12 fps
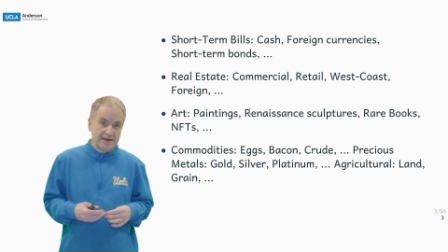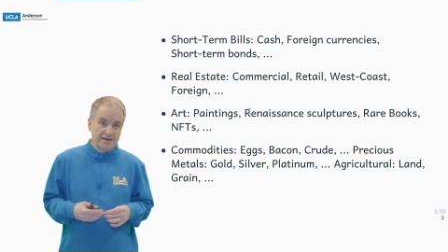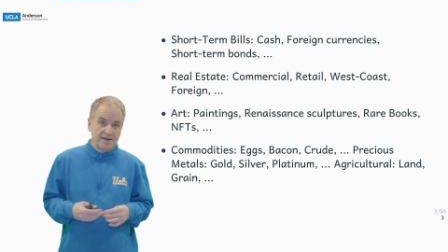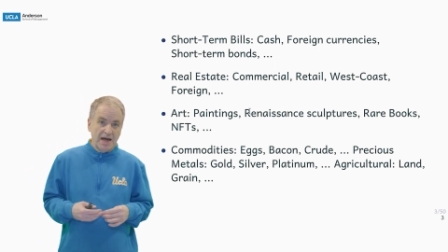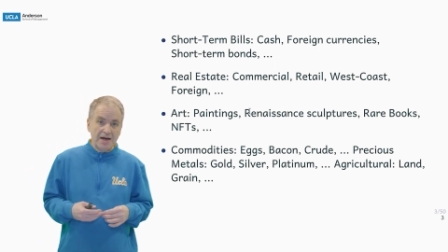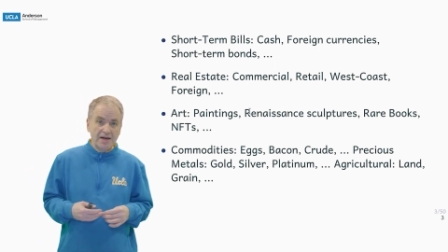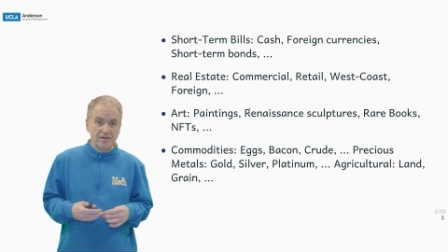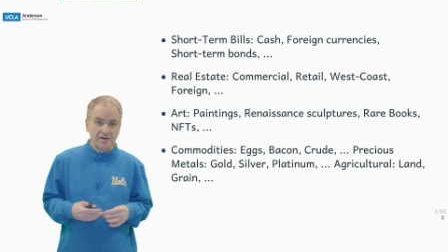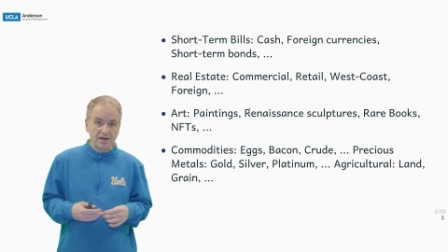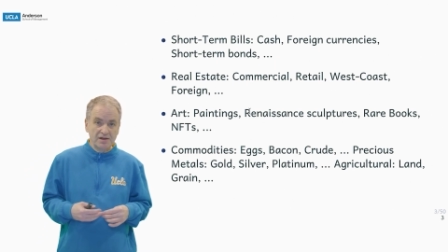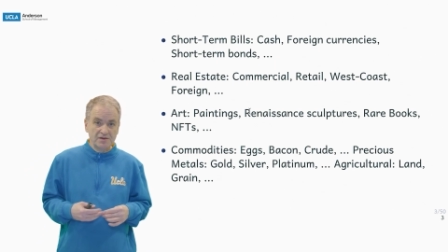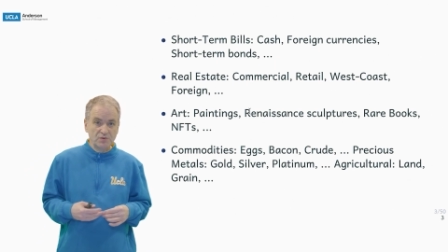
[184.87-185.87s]
That I
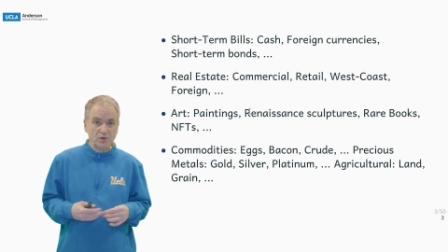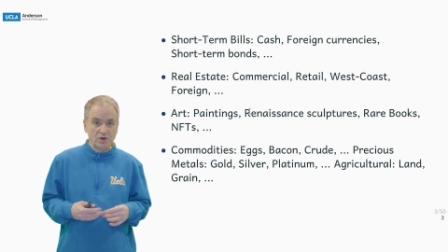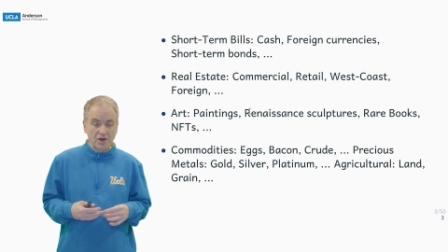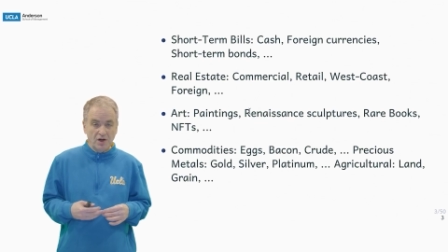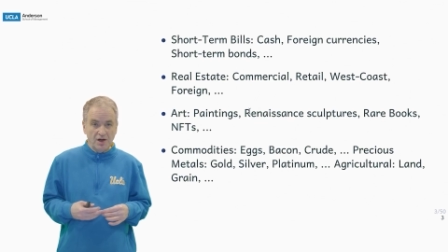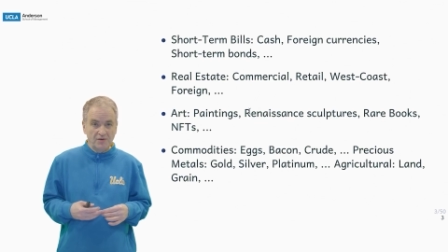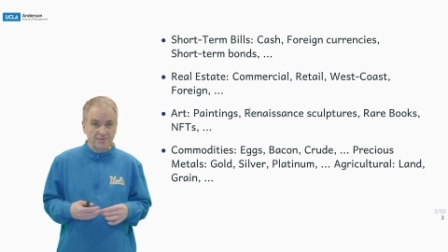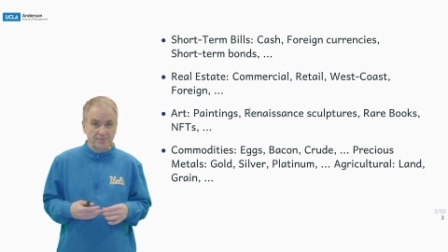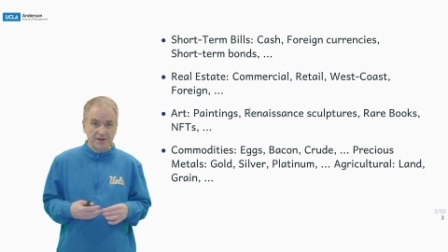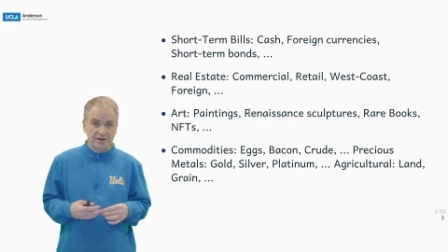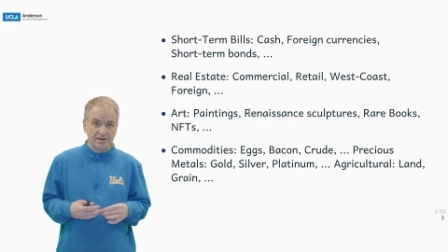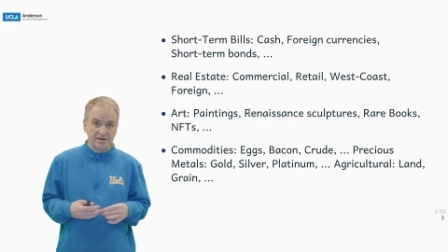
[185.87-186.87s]
think has worn off,
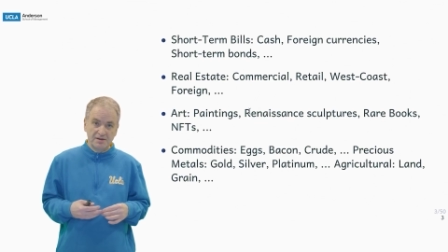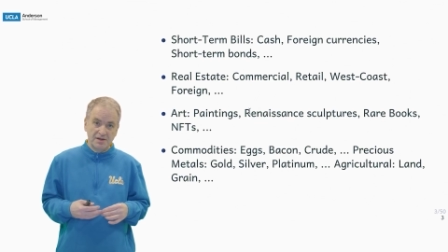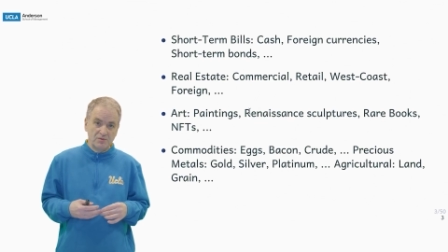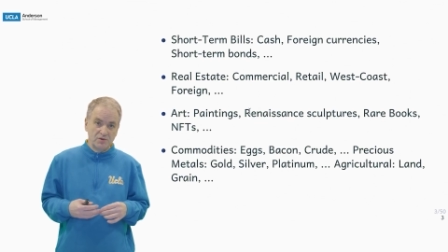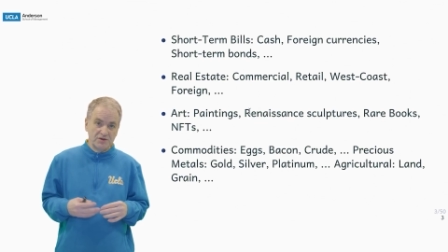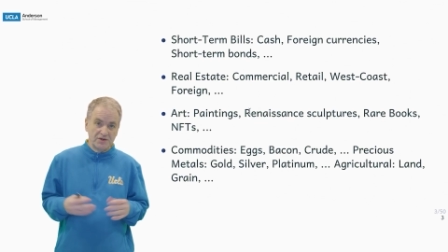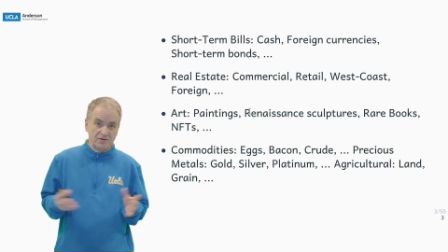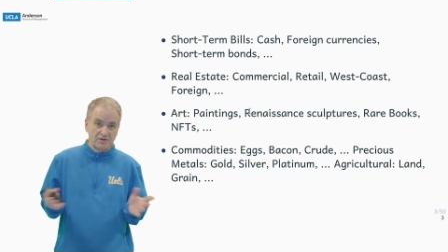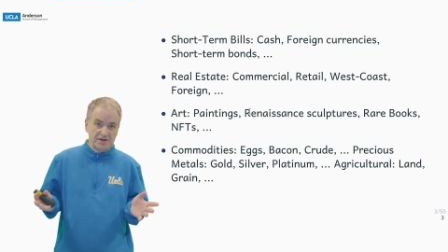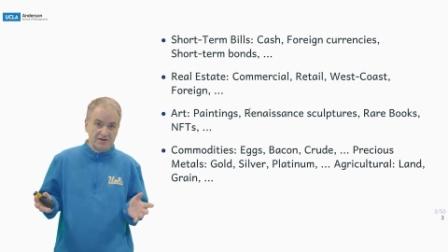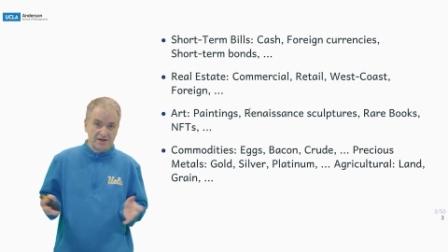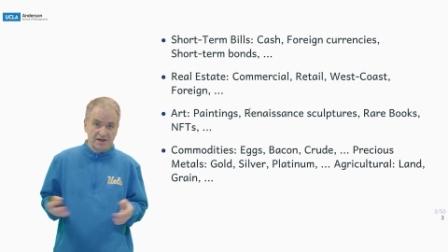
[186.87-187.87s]
but that was a
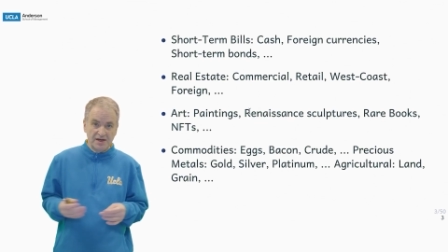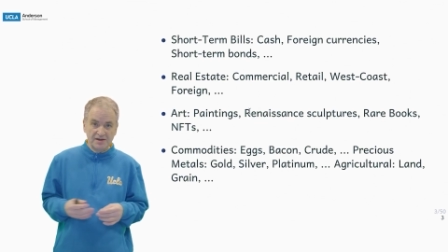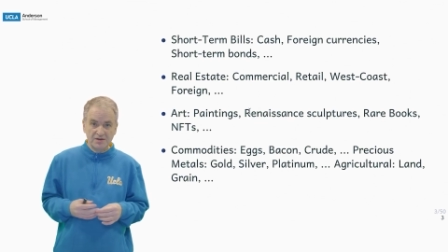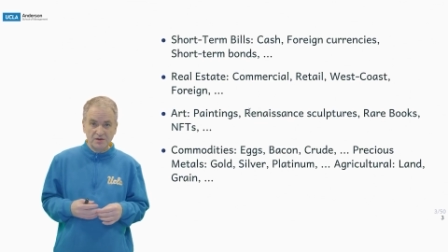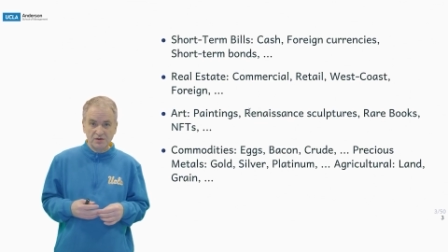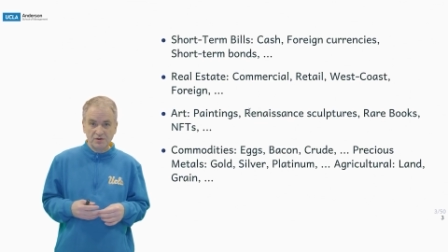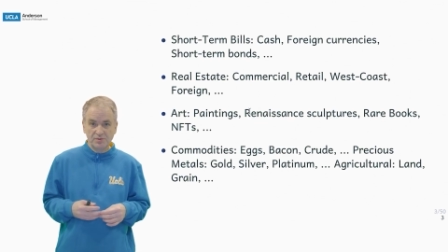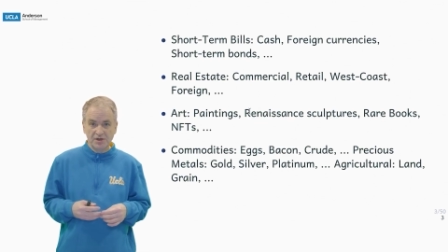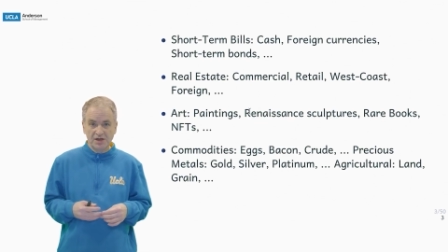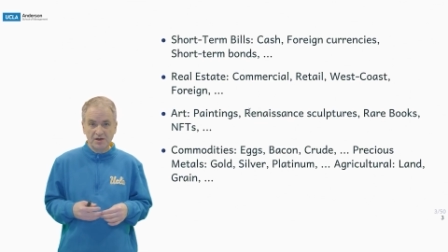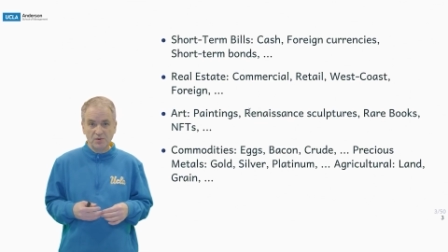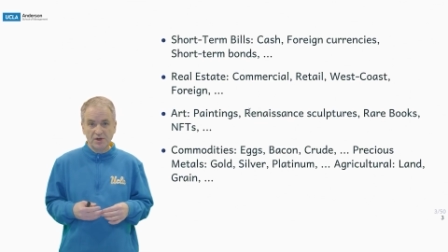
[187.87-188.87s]
crazy class all to
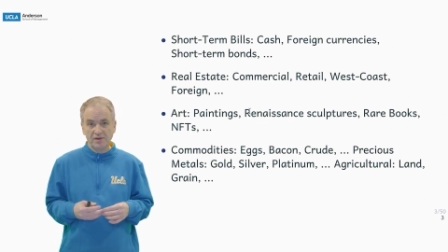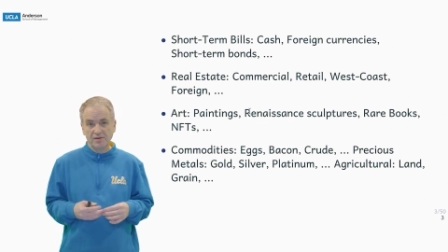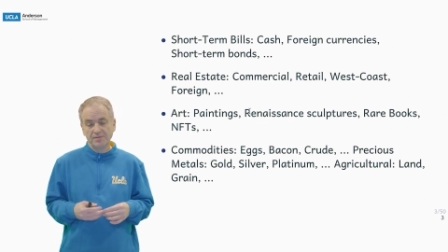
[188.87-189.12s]
begin with.